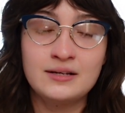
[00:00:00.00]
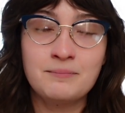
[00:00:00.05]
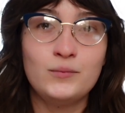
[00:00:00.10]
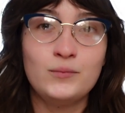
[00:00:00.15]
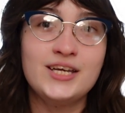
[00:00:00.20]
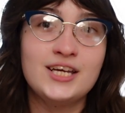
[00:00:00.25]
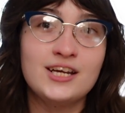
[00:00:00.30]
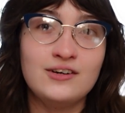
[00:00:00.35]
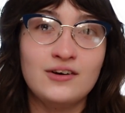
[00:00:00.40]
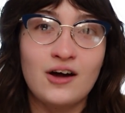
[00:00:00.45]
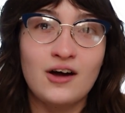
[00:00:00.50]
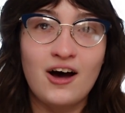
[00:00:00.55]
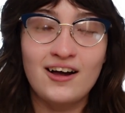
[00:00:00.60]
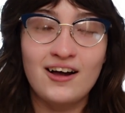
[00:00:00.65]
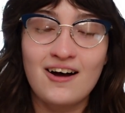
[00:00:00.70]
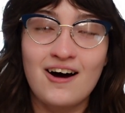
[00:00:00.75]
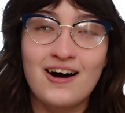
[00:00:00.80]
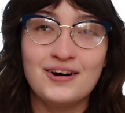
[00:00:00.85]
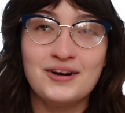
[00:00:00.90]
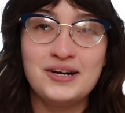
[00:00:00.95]
We
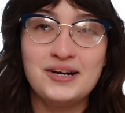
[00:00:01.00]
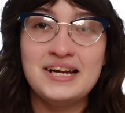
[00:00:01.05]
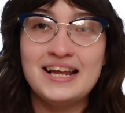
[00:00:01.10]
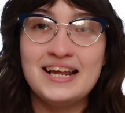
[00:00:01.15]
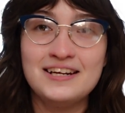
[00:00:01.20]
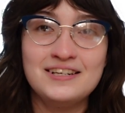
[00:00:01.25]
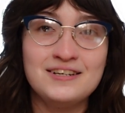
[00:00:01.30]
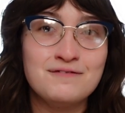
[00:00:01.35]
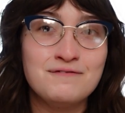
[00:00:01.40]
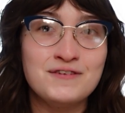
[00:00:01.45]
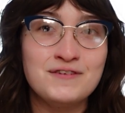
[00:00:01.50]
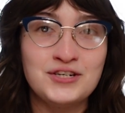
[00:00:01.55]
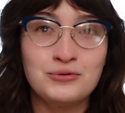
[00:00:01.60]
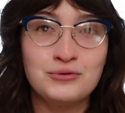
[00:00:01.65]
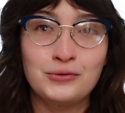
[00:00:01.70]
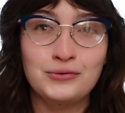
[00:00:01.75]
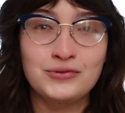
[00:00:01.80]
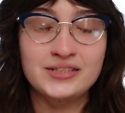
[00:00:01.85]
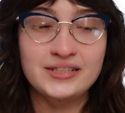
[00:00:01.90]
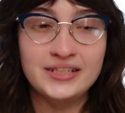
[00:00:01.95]
cannot on an
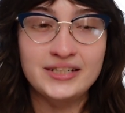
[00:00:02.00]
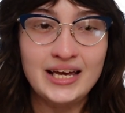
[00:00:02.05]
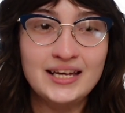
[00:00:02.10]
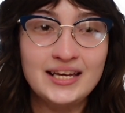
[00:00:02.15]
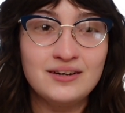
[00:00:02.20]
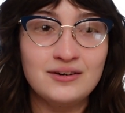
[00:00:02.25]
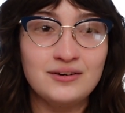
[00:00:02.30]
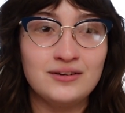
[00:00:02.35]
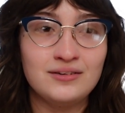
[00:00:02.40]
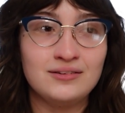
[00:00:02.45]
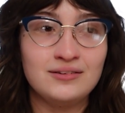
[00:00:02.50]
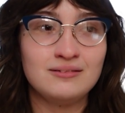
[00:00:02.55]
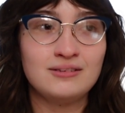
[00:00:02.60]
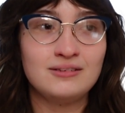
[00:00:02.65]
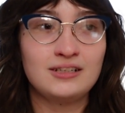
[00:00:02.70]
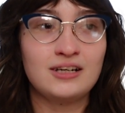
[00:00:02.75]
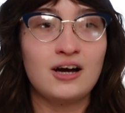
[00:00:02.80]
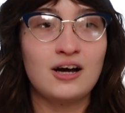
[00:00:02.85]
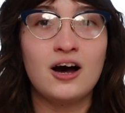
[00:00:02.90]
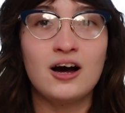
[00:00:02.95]
individual scale
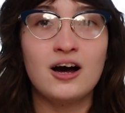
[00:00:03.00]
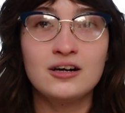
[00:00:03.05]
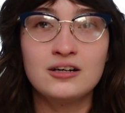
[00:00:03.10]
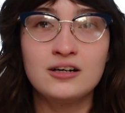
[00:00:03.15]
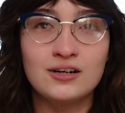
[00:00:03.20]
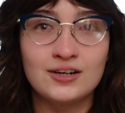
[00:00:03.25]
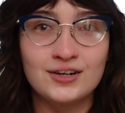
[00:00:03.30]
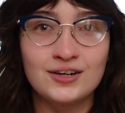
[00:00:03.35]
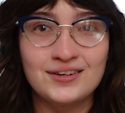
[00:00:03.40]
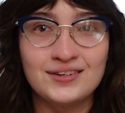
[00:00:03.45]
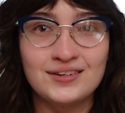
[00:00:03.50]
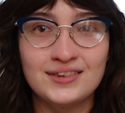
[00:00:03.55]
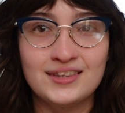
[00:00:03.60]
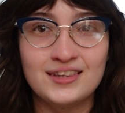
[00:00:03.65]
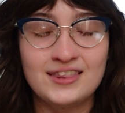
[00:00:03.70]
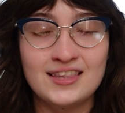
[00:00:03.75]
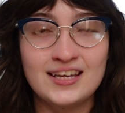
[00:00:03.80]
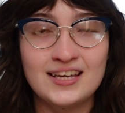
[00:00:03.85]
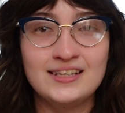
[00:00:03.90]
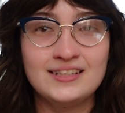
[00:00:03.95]
conquer the
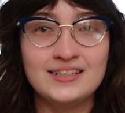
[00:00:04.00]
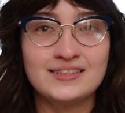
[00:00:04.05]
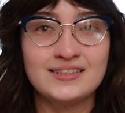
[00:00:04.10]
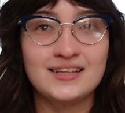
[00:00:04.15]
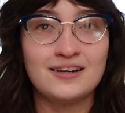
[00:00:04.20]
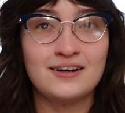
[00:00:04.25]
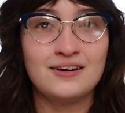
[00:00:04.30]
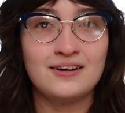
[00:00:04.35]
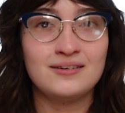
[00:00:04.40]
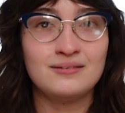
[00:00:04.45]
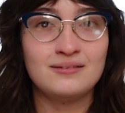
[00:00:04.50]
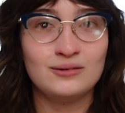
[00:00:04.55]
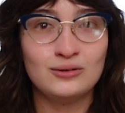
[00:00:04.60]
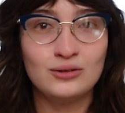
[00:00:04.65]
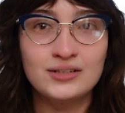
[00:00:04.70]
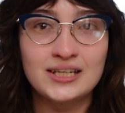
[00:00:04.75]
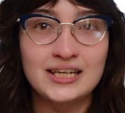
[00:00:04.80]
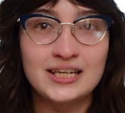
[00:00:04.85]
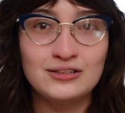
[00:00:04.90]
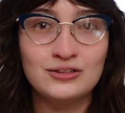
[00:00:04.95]
things that are
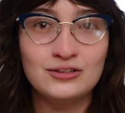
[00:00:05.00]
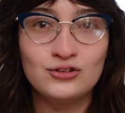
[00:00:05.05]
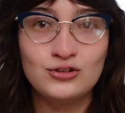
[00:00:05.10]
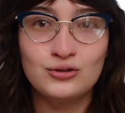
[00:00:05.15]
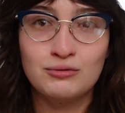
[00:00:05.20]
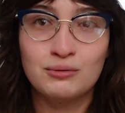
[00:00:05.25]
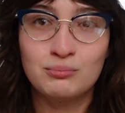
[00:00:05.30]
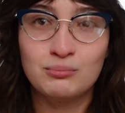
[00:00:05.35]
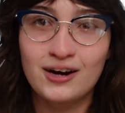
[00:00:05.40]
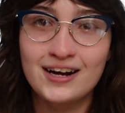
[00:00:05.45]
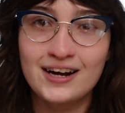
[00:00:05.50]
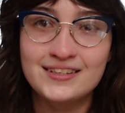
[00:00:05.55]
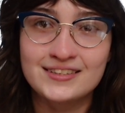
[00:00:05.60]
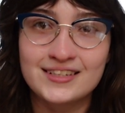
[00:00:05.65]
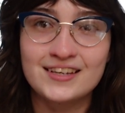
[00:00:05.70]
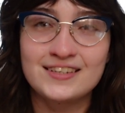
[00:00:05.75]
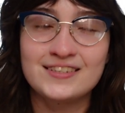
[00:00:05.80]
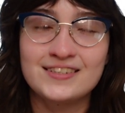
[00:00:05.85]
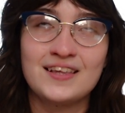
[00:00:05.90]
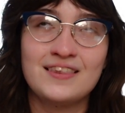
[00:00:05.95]
looking to oppress us,